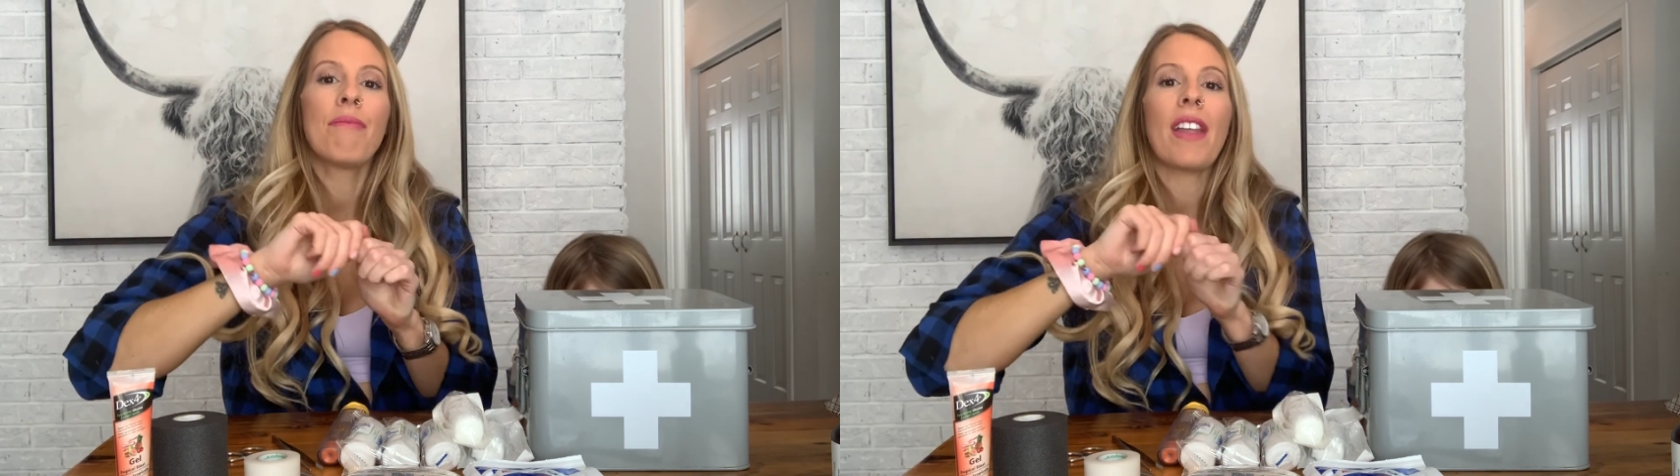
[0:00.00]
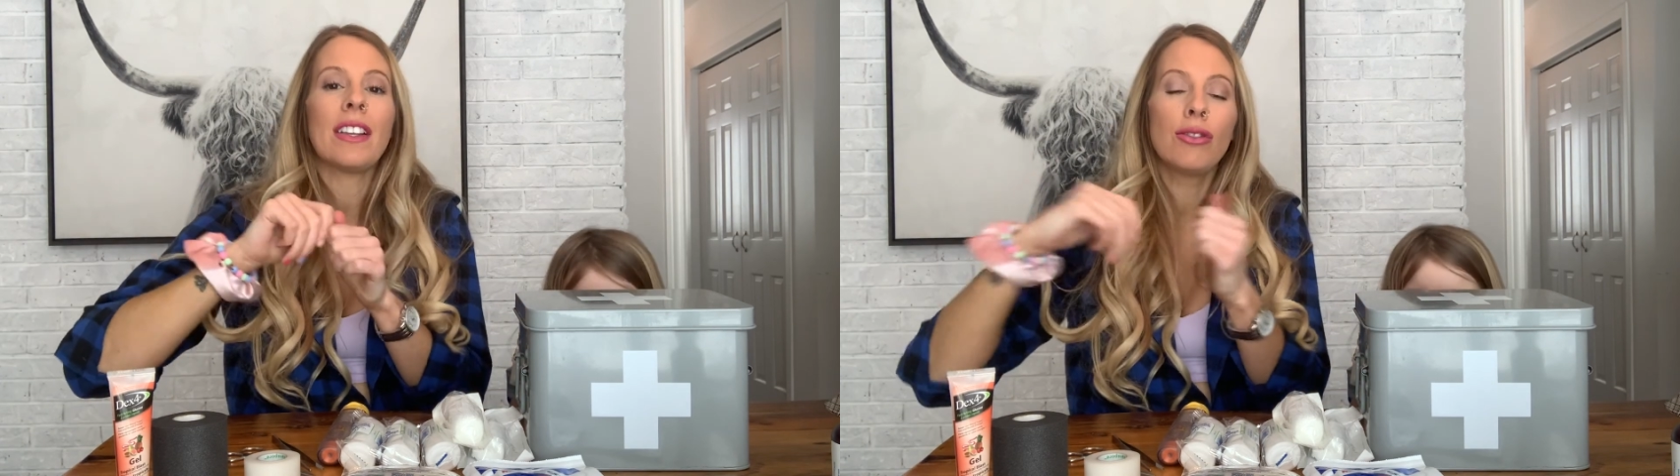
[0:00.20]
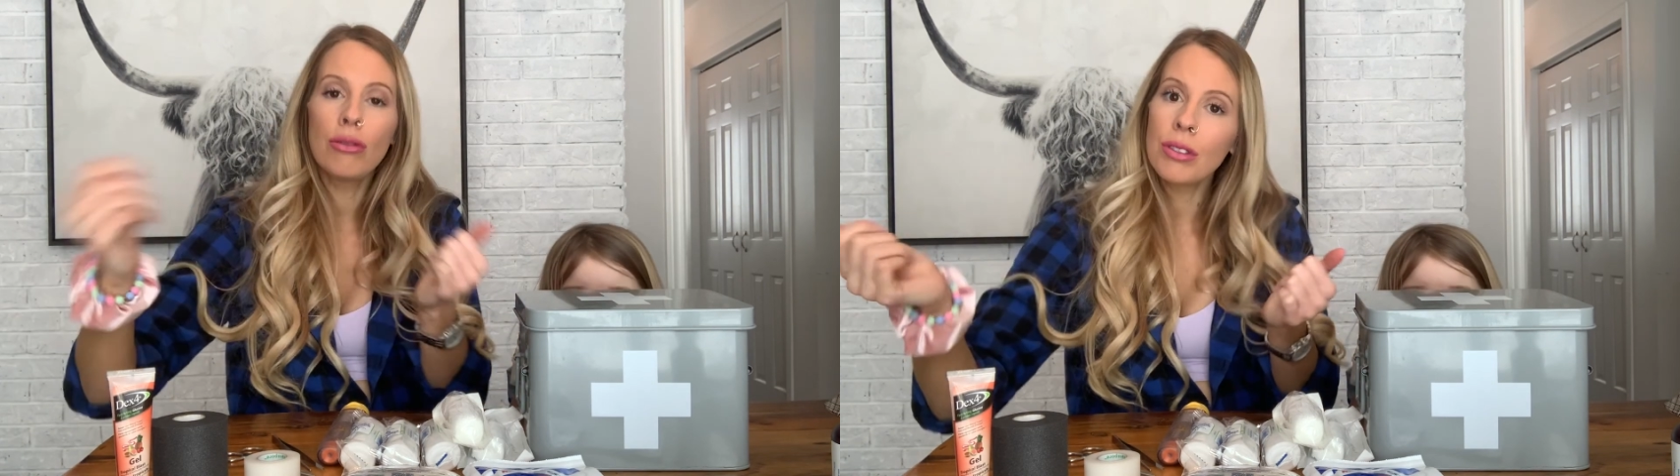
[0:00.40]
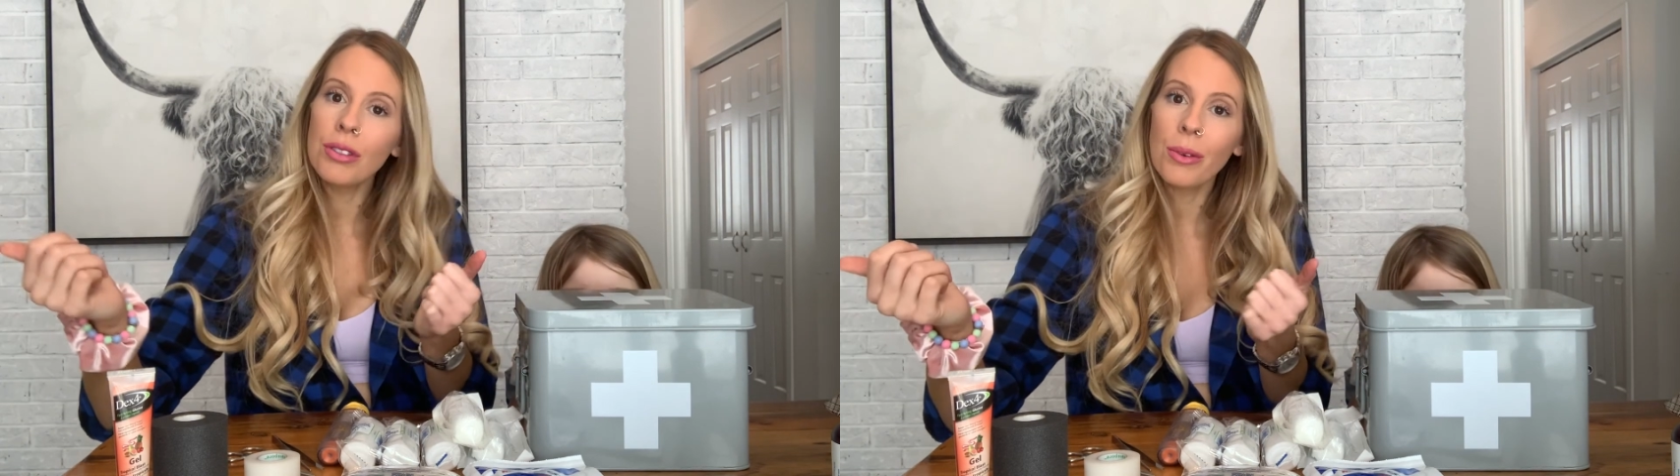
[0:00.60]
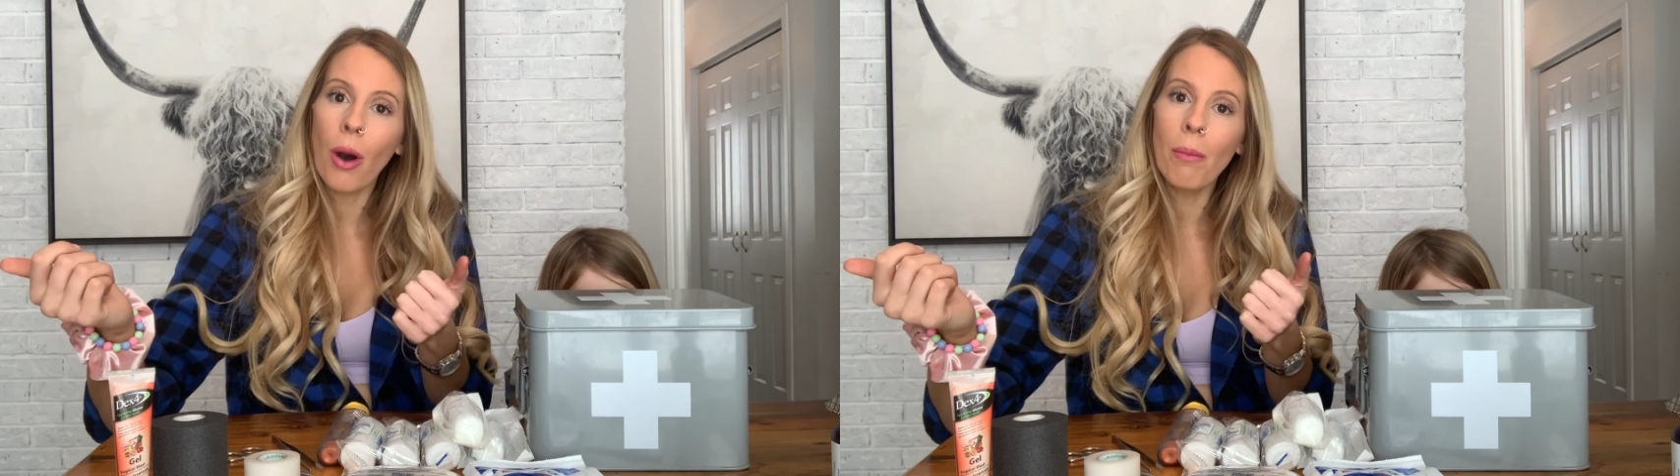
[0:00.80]
As soon as
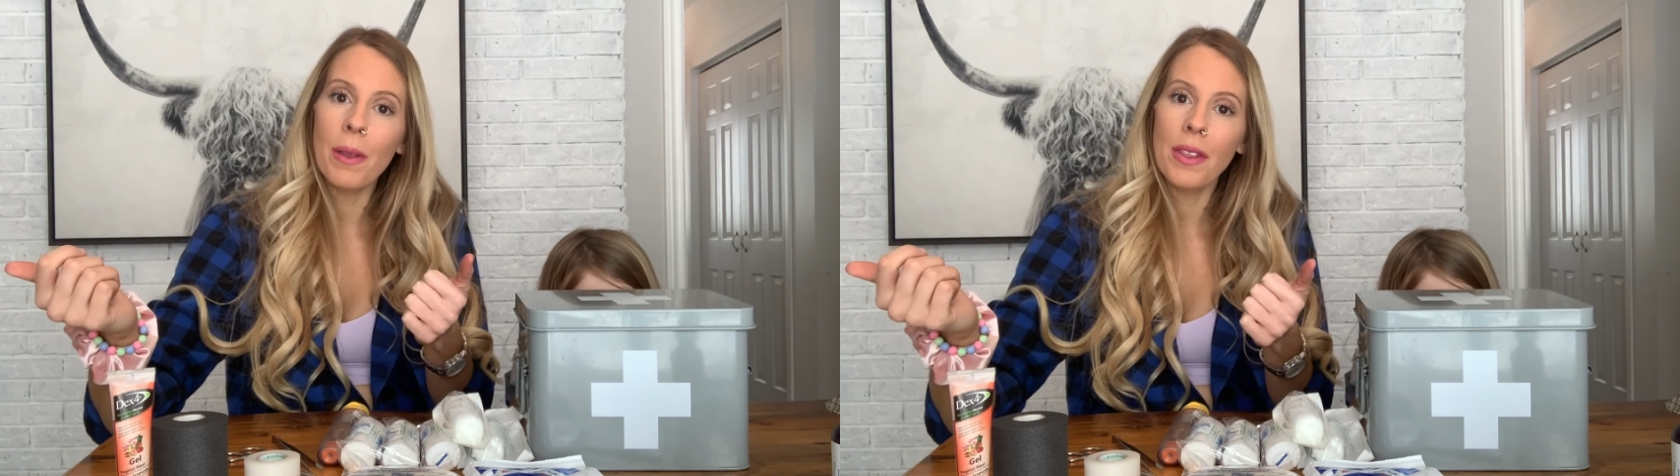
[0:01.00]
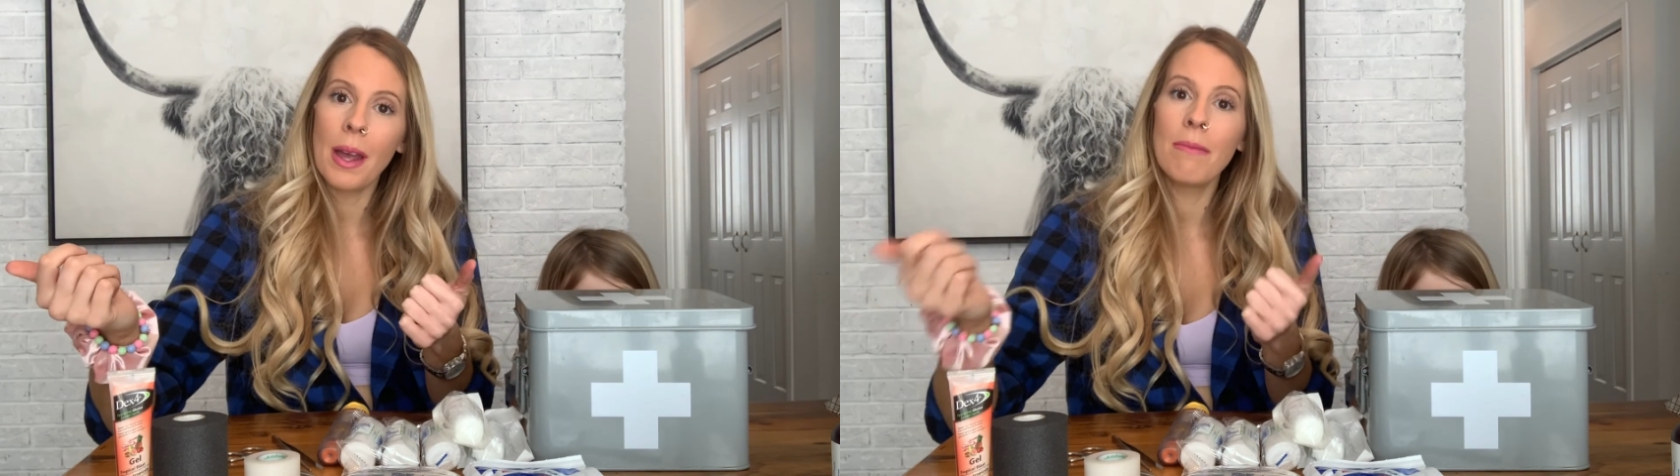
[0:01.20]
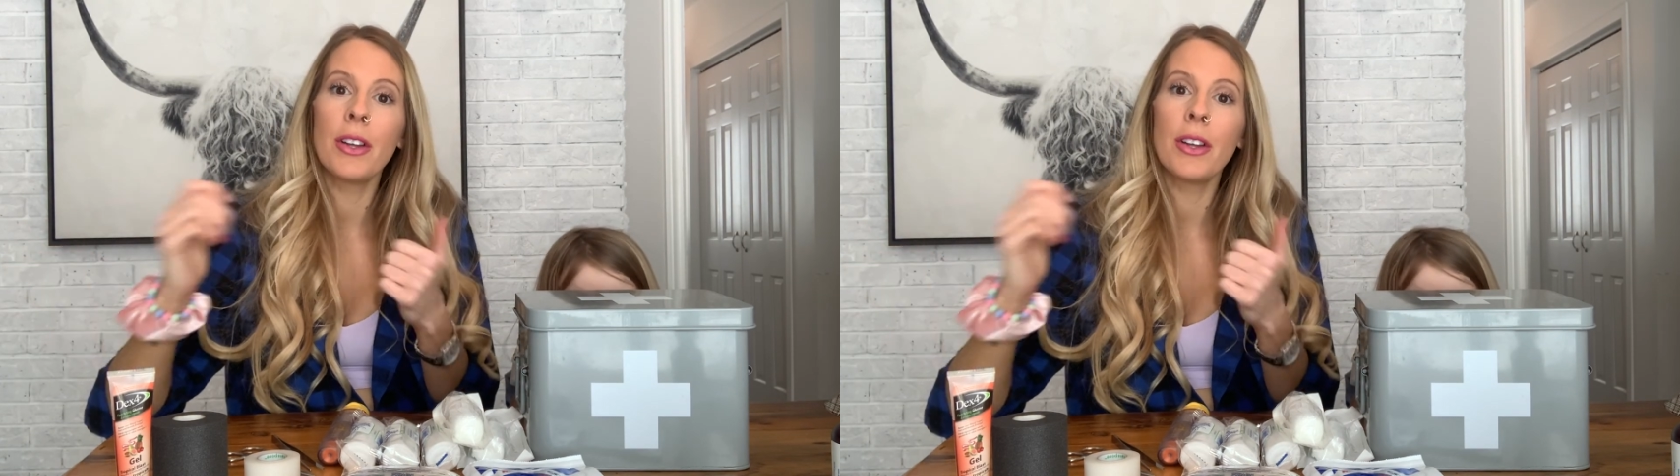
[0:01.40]
you open them,